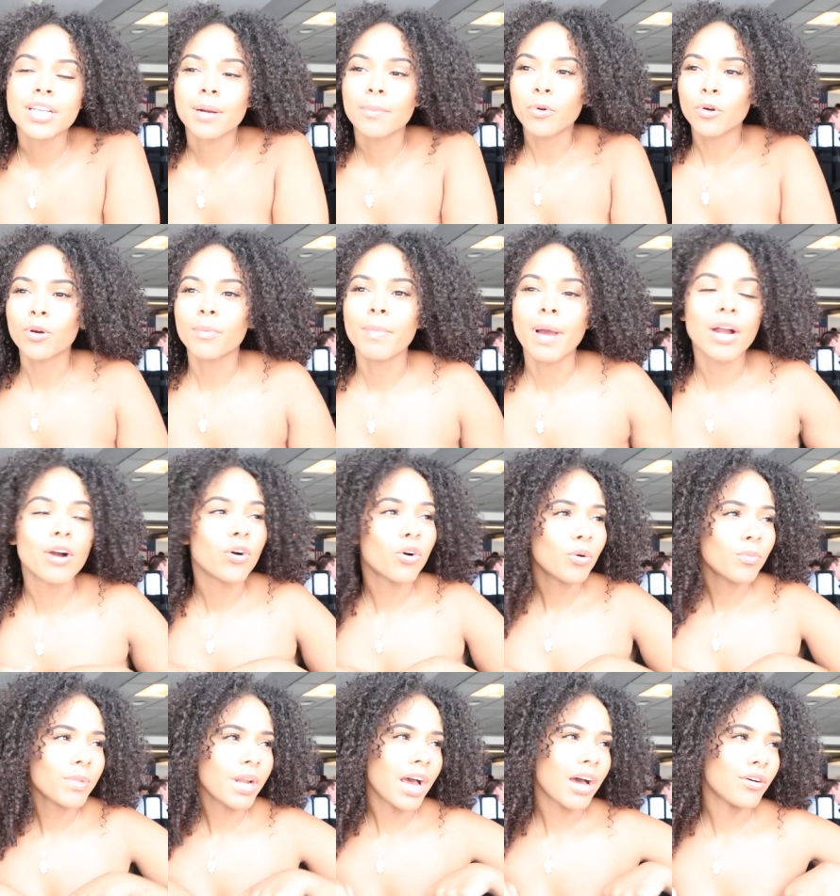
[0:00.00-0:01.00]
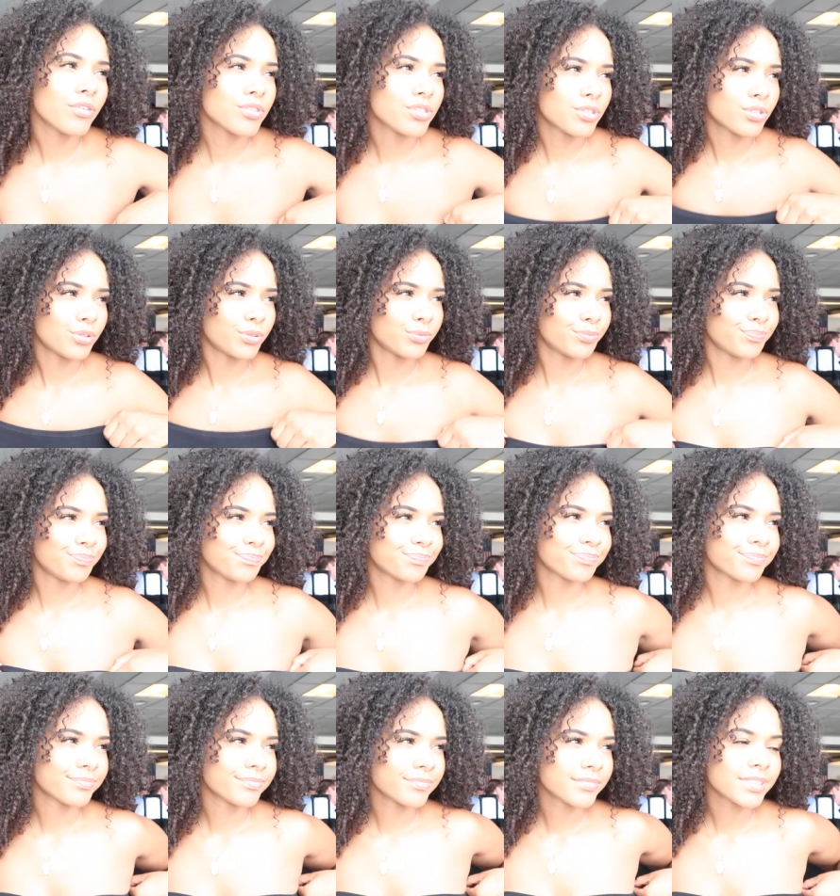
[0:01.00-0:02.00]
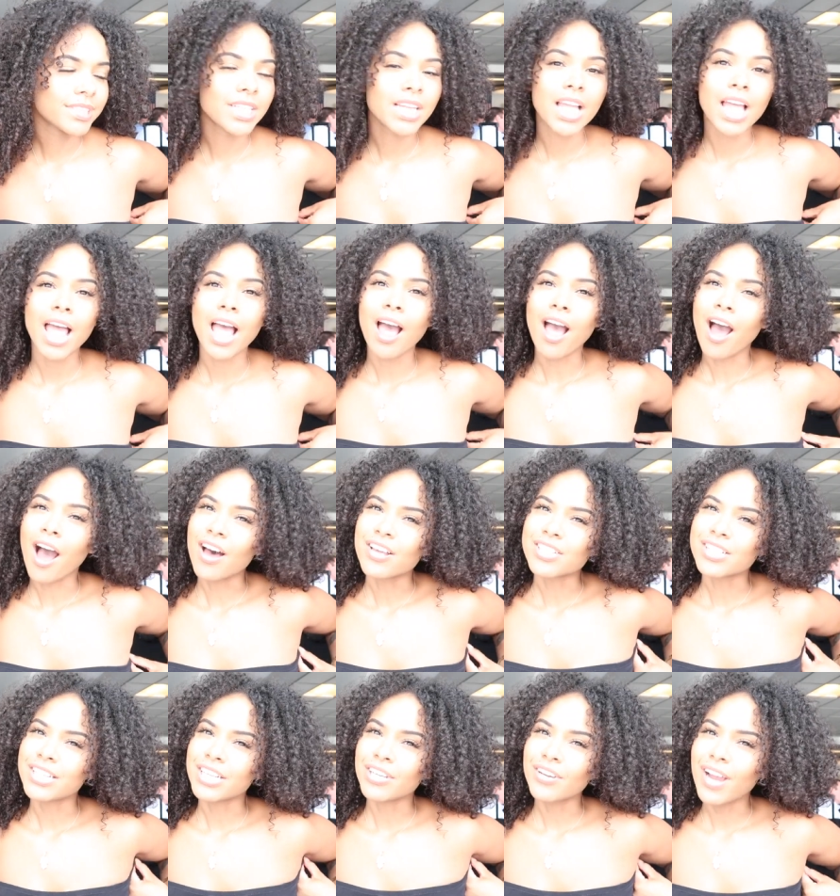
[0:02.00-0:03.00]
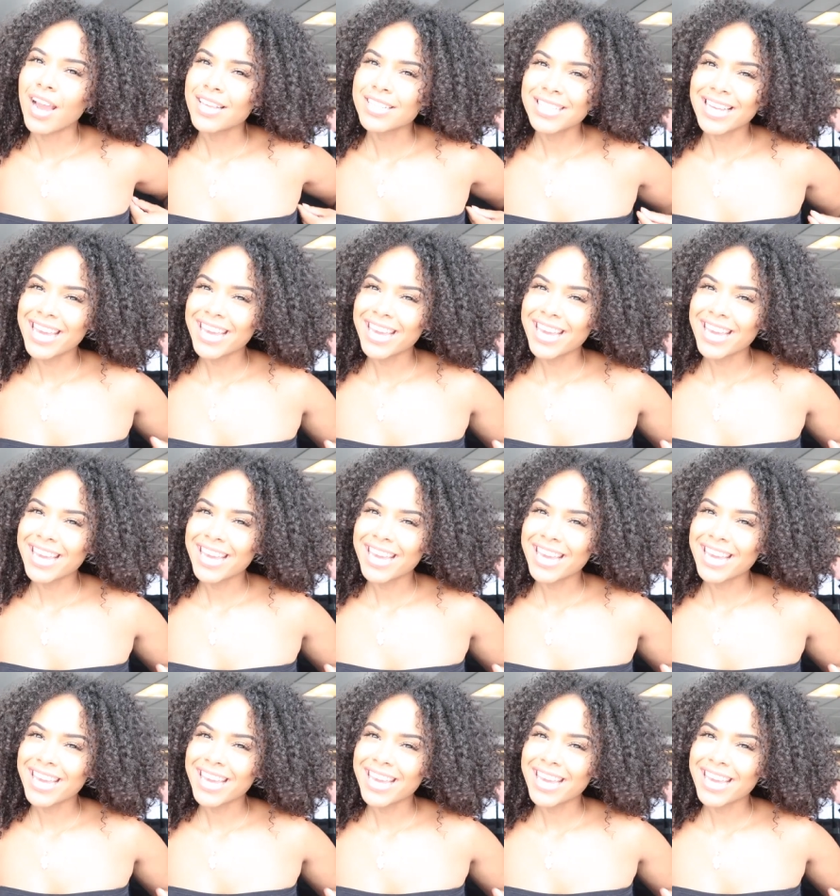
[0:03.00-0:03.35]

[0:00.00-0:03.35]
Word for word: and i'm going back home now so i'll see you guys